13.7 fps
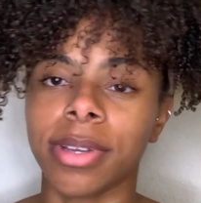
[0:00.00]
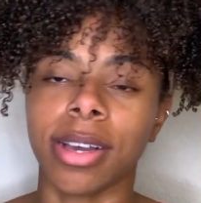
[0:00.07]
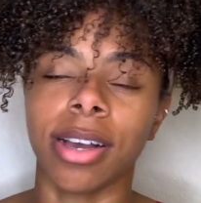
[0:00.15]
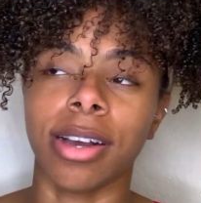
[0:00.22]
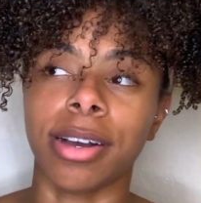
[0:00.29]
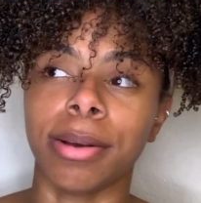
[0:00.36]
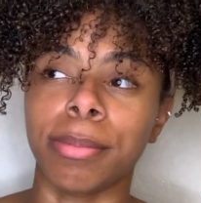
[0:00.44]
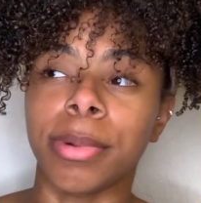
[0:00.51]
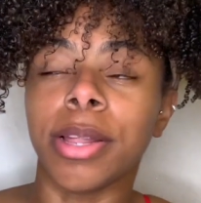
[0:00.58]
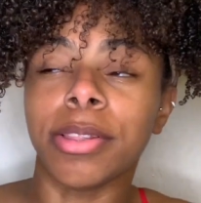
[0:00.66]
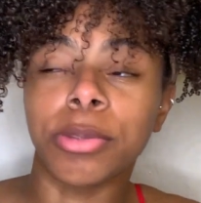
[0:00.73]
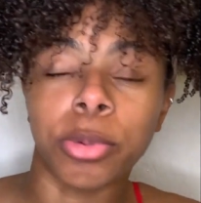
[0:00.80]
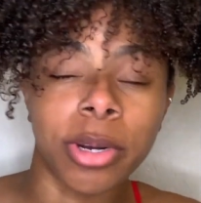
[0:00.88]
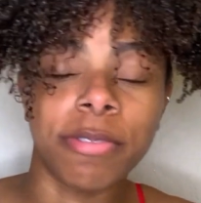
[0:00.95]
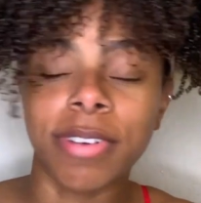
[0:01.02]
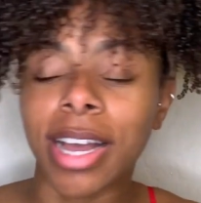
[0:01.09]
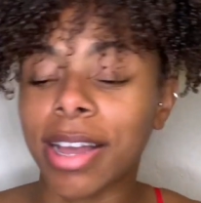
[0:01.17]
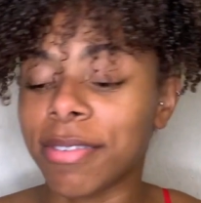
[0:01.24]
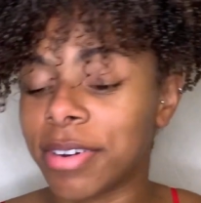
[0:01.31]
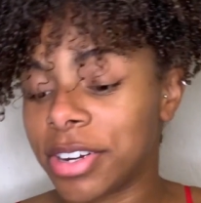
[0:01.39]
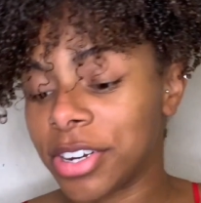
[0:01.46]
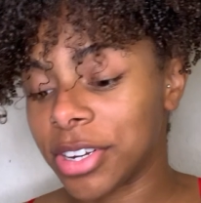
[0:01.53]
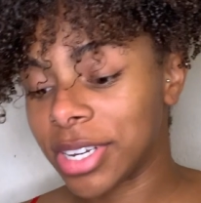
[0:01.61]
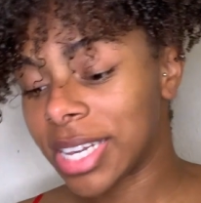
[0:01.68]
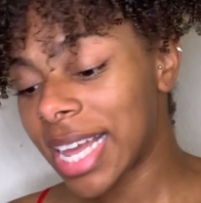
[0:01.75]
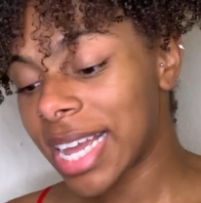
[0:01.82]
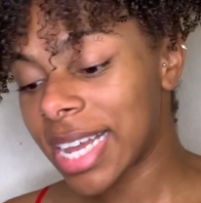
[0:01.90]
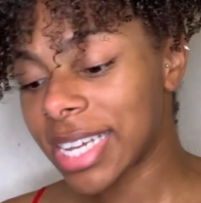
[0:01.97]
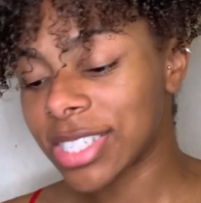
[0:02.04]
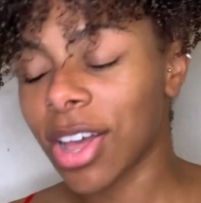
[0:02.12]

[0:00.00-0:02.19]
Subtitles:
another $25 on your legs.